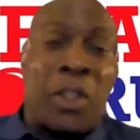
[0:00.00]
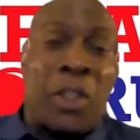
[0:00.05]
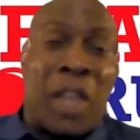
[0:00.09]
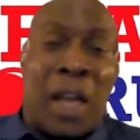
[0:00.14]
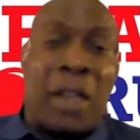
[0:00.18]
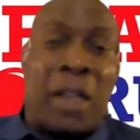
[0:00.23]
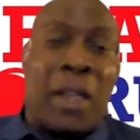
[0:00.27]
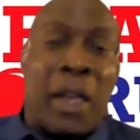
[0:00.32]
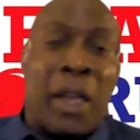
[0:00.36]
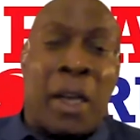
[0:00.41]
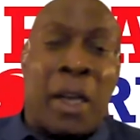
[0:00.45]
who was
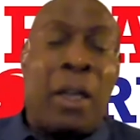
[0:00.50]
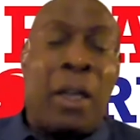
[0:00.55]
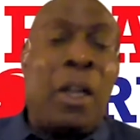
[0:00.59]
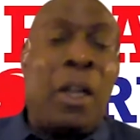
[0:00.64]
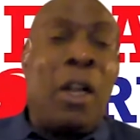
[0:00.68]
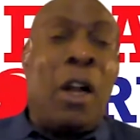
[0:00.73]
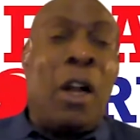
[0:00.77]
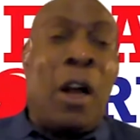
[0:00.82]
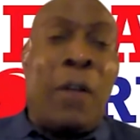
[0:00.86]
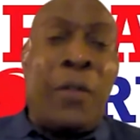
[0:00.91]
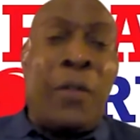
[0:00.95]
out there,
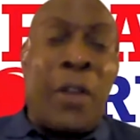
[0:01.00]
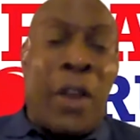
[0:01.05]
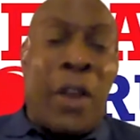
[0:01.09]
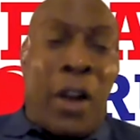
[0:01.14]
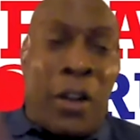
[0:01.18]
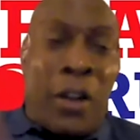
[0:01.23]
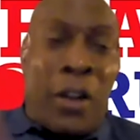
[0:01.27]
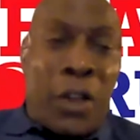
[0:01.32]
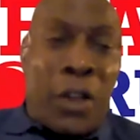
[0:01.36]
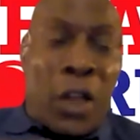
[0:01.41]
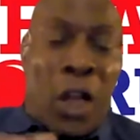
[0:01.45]

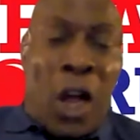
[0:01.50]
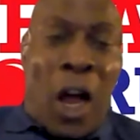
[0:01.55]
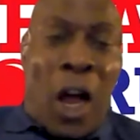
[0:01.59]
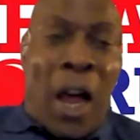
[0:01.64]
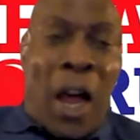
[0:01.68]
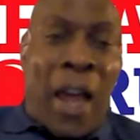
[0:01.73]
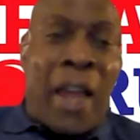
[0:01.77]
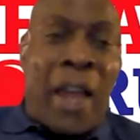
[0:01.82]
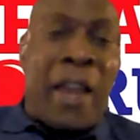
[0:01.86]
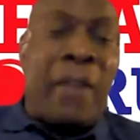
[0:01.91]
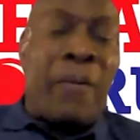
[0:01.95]
on the
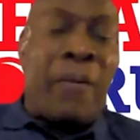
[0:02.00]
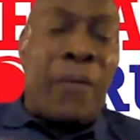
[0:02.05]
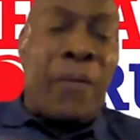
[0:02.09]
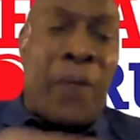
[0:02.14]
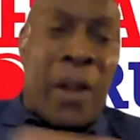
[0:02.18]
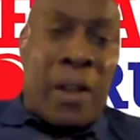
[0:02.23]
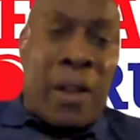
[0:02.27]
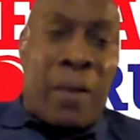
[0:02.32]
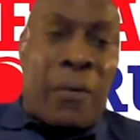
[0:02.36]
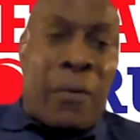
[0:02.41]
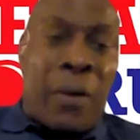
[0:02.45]
guy in
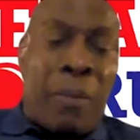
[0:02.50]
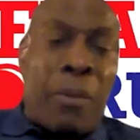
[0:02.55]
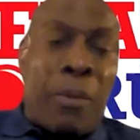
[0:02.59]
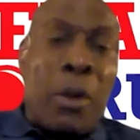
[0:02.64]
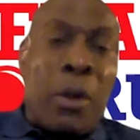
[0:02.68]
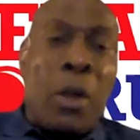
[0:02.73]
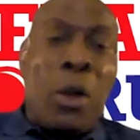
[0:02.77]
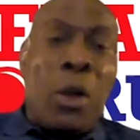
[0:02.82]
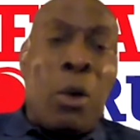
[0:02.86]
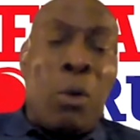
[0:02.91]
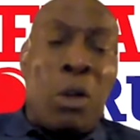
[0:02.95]
front of
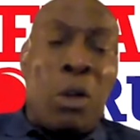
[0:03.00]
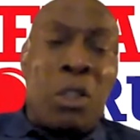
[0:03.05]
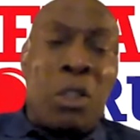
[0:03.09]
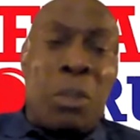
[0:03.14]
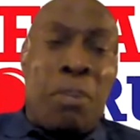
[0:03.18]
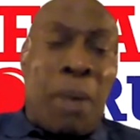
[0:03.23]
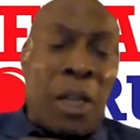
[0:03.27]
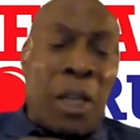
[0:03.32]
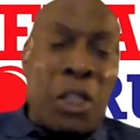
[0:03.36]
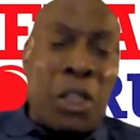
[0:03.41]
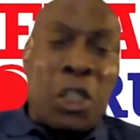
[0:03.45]
him who was
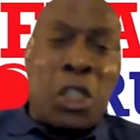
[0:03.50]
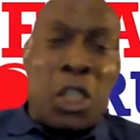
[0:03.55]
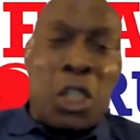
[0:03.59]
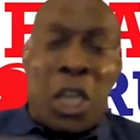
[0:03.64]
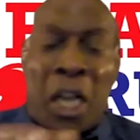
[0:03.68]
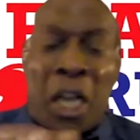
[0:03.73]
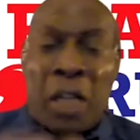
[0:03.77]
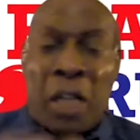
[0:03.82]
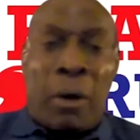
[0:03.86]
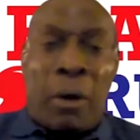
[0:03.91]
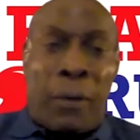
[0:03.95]
to punch
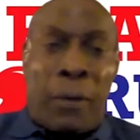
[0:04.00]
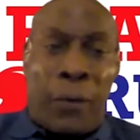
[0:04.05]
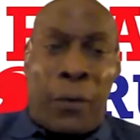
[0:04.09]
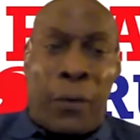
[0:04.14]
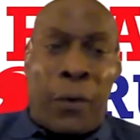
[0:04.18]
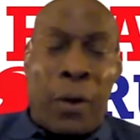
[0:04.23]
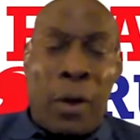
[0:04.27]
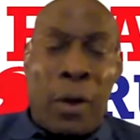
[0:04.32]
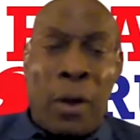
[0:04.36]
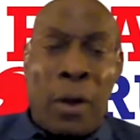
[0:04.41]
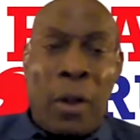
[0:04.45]
your head
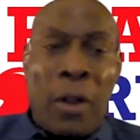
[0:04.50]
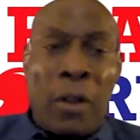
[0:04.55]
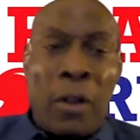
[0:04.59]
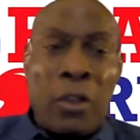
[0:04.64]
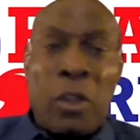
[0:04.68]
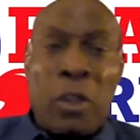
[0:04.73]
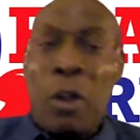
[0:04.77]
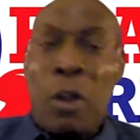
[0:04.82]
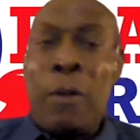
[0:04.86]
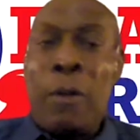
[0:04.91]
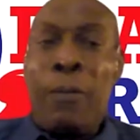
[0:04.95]
off.
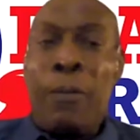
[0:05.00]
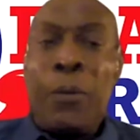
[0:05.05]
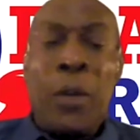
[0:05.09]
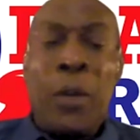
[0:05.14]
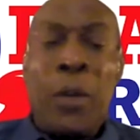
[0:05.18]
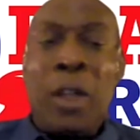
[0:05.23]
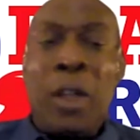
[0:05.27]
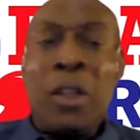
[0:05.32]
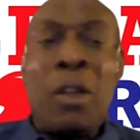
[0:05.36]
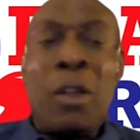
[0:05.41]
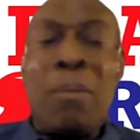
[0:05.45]

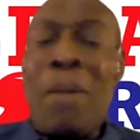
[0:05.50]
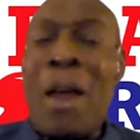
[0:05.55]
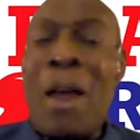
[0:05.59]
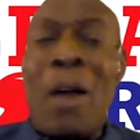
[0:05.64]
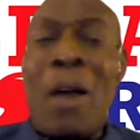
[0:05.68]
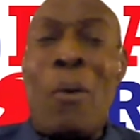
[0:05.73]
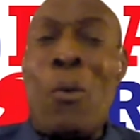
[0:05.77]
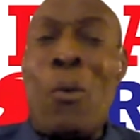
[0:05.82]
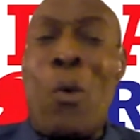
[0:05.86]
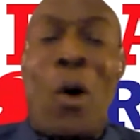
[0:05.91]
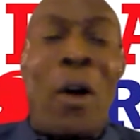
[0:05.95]
So no
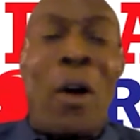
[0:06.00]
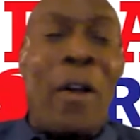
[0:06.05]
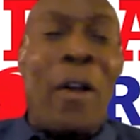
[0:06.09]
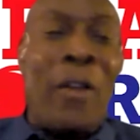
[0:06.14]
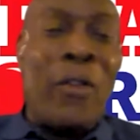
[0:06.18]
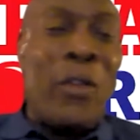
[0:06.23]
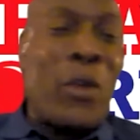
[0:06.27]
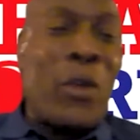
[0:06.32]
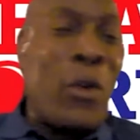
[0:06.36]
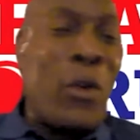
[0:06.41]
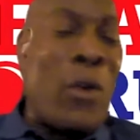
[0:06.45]
matter what
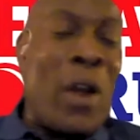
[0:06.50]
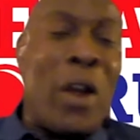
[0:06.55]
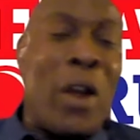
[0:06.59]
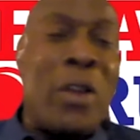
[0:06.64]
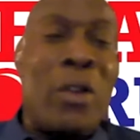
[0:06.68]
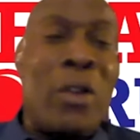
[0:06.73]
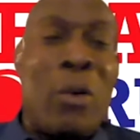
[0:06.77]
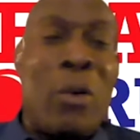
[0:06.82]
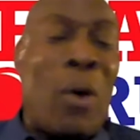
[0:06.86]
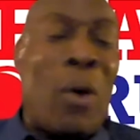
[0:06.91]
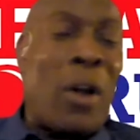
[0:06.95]

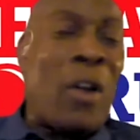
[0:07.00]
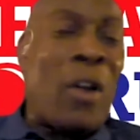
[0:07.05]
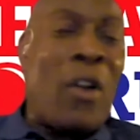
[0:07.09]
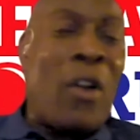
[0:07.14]
crowd,